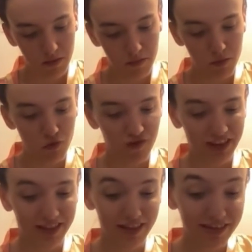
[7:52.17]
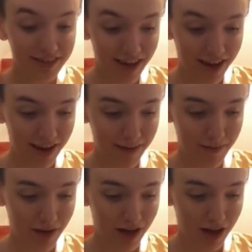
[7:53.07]
moving this
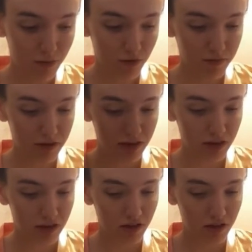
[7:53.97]
time, I would be